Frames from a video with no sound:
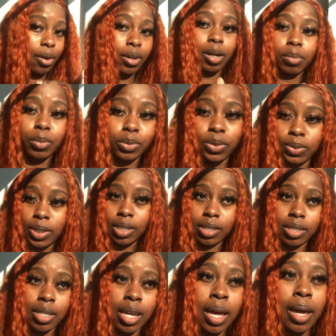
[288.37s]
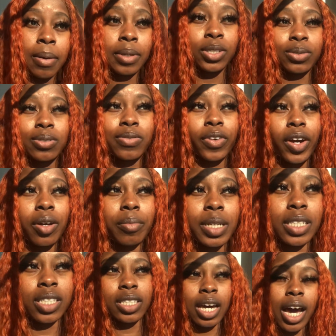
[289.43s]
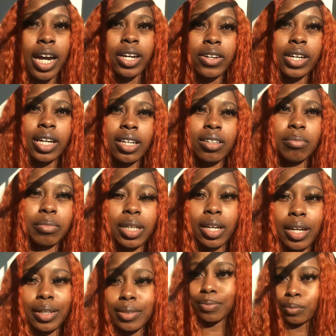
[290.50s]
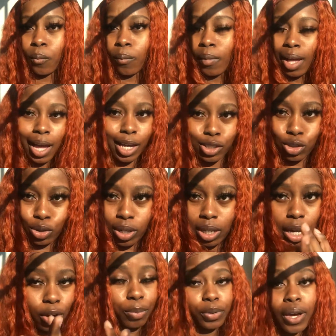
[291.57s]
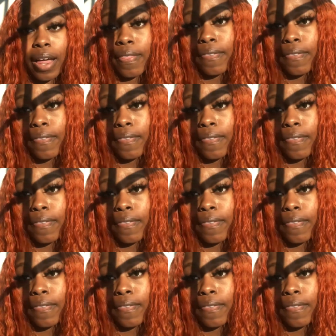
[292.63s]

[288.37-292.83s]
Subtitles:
know how people do this. This is very much tiring, but enjoyed. I hope you had